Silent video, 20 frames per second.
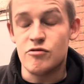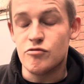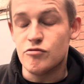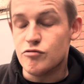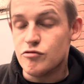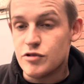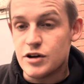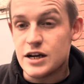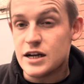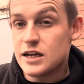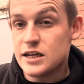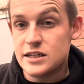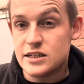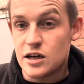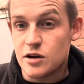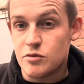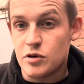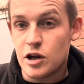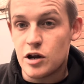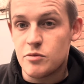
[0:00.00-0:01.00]
really
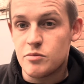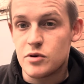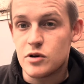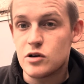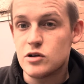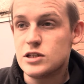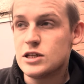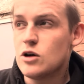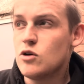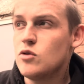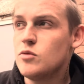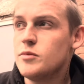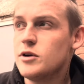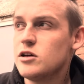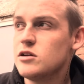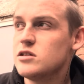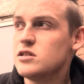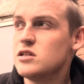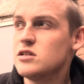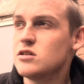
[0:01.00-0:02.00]
don't know, because it
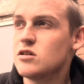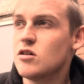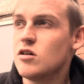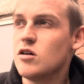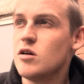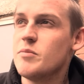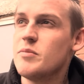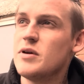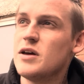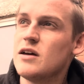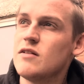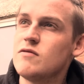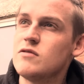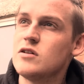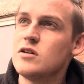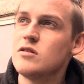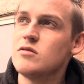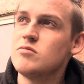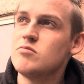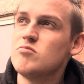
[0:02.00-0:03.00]
almost has got a bit of
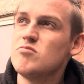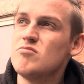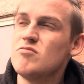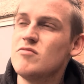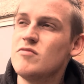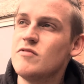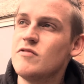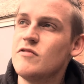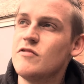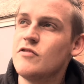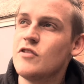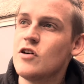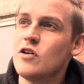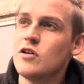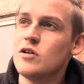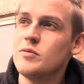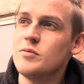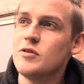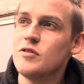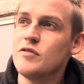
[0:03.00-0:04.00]
a
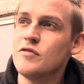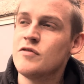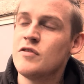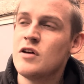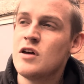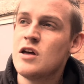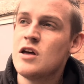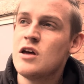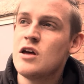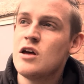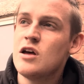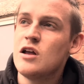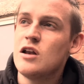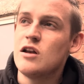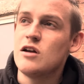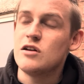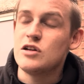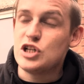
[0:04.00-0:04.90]
vibe of like